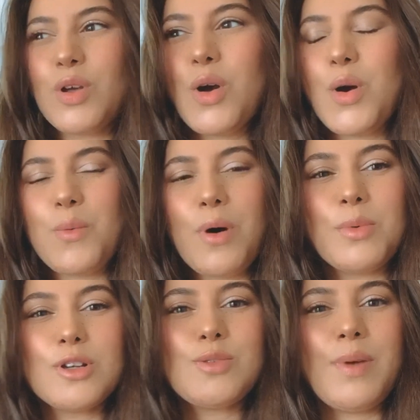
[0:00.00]
want more
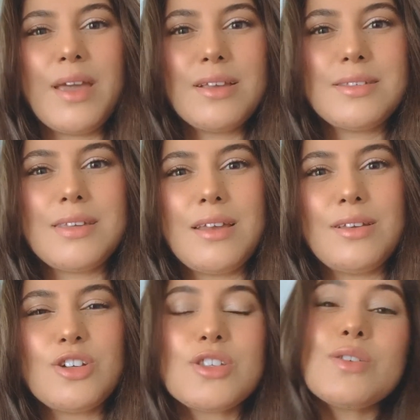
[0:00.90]
space and it
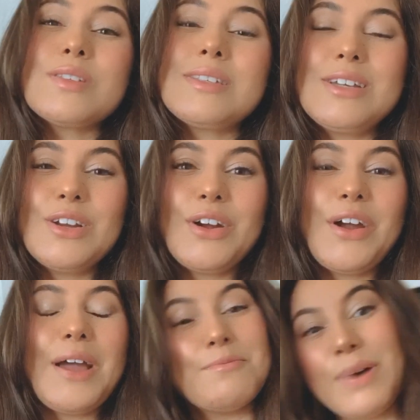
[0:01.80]
just looks neater
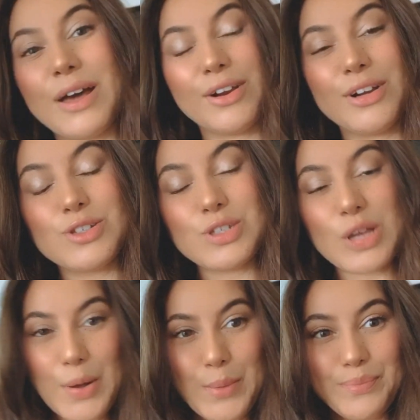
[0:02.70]
and better.
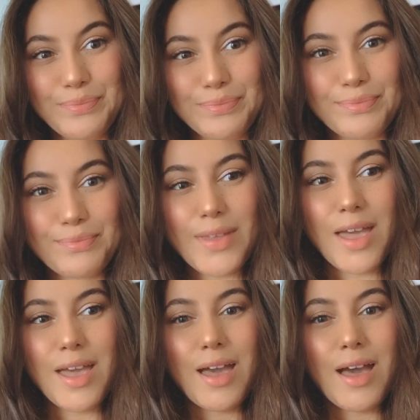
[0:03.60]
So
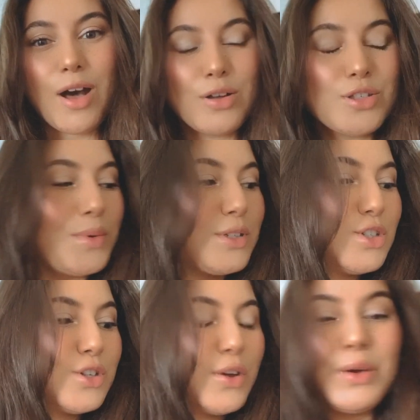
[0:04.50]
I also wanted to
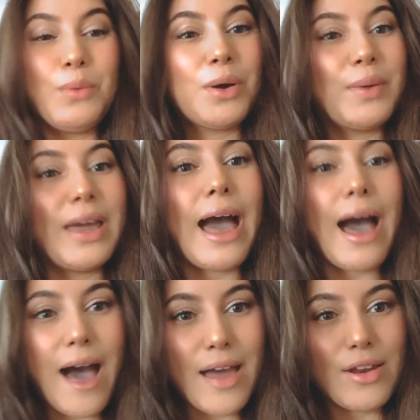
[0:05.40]
show you where we
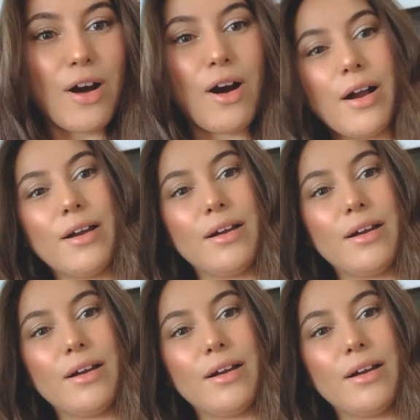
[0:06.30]
had our,